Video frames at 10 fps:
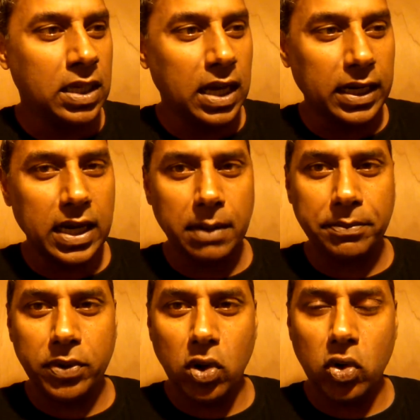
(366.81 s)
and got a
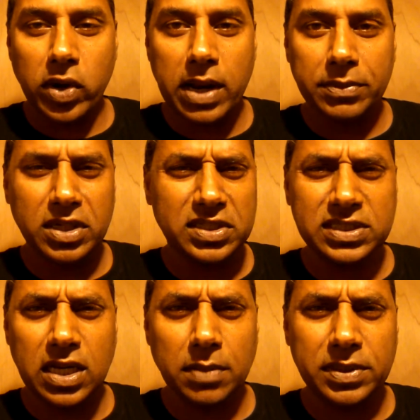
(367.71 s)
programmer to
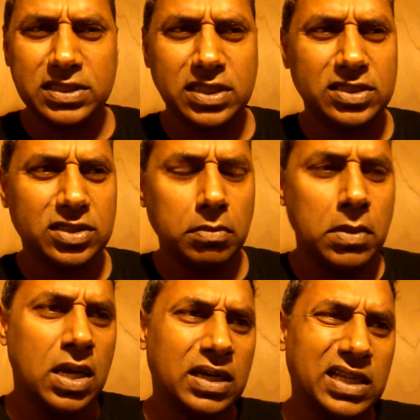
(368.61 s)
set up a system
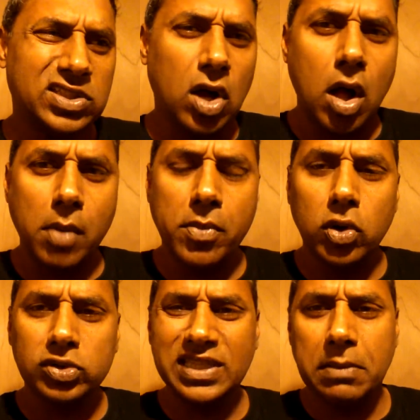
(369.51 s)
that's
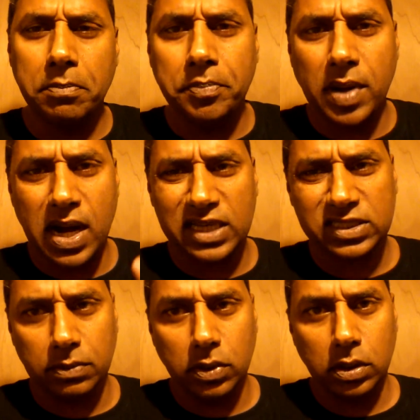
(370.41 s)
almost
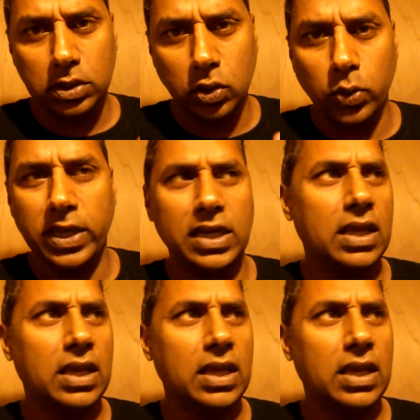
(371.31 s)
impossible to win.